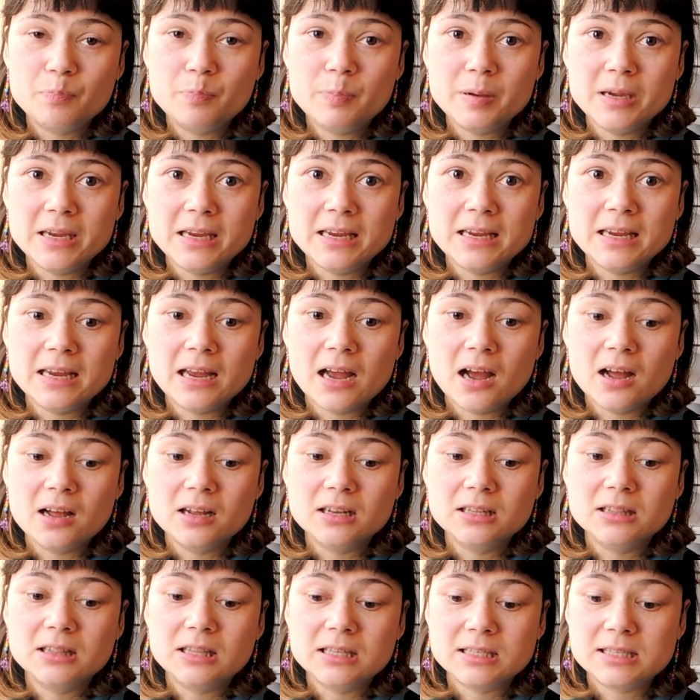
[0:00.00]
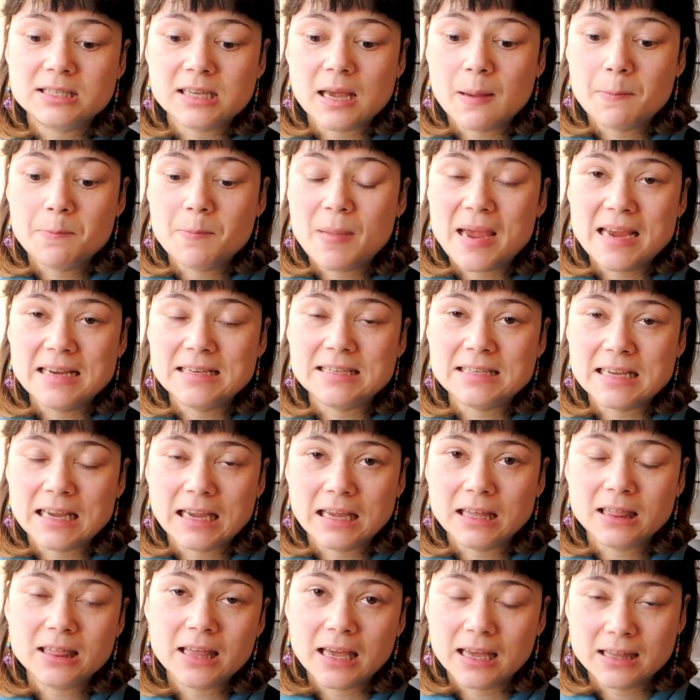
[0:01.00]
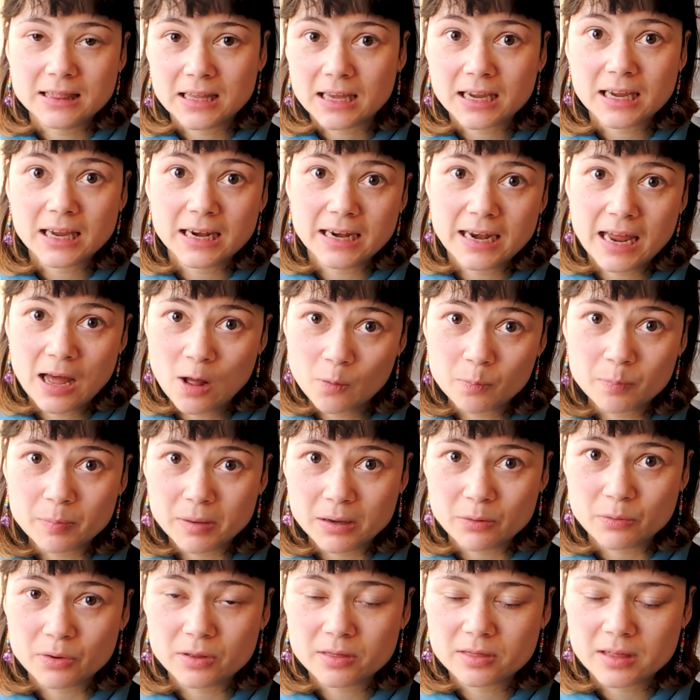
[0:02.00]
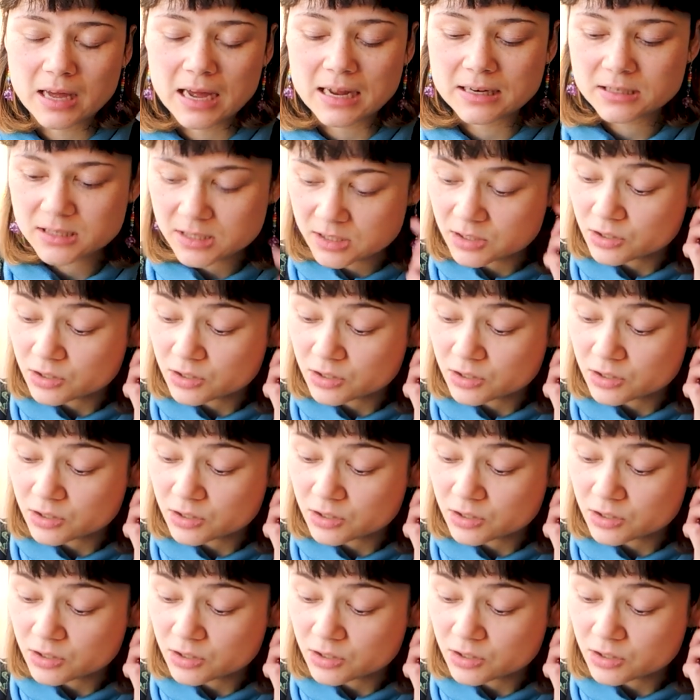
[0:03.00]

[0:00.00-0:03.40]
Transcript: be this amazing thing that can help me with that.